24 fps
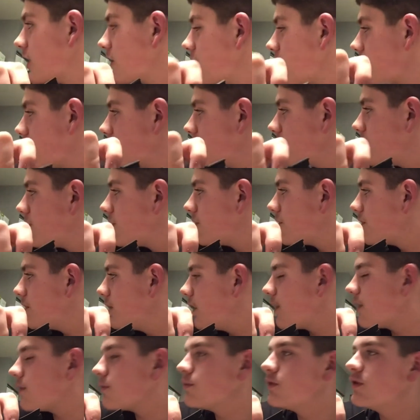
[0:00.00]
to think of the
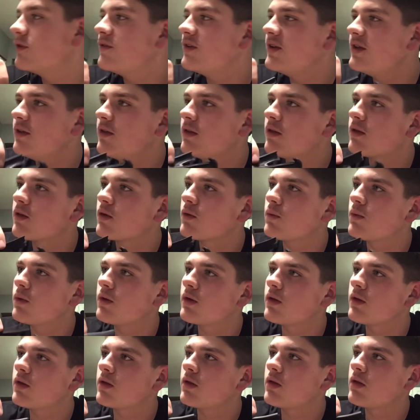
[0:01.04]
other movies. There
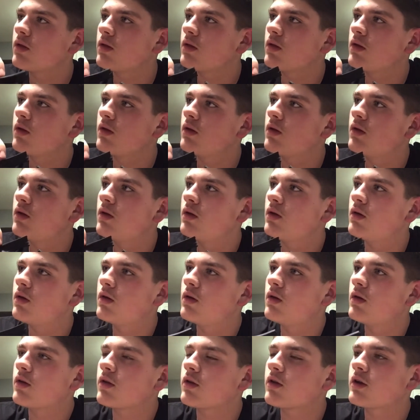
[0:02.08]
was
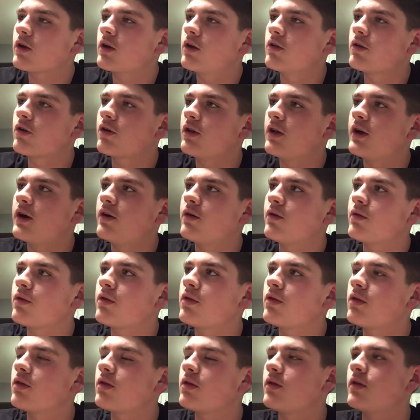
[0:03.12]
Killer
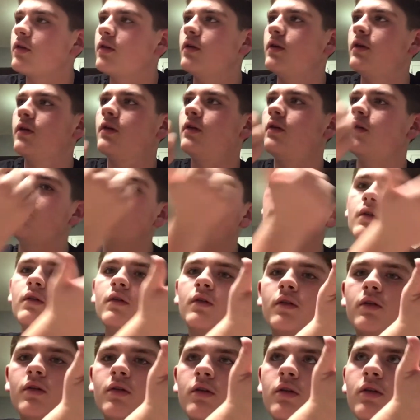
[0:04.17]
Clowns,
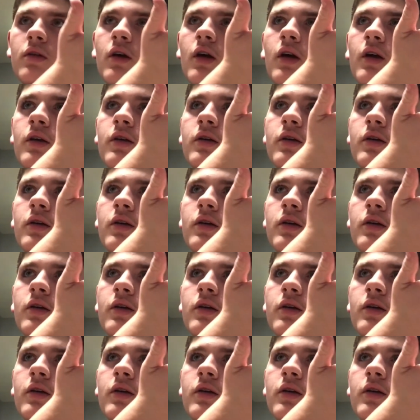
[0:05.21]
I said